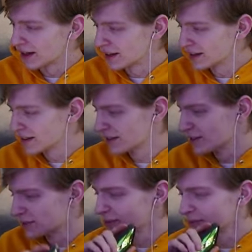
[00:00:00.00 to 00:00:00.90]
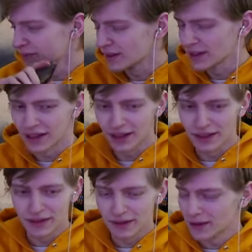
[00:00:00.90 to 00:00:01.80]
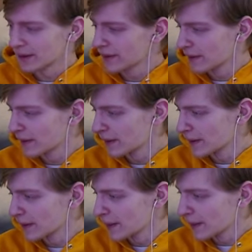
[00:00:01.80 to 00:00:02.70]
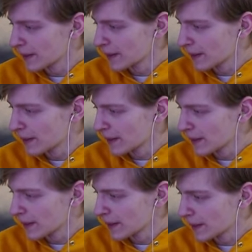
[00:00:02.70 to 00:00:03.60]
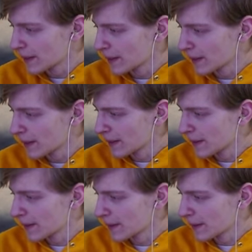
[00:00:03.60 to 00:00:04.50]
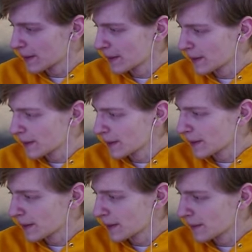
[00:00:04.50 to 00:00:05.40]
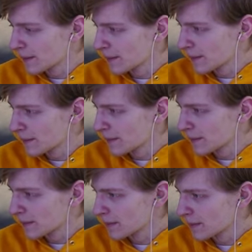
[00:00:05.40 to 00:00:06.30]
No words are spoken by the person on screen.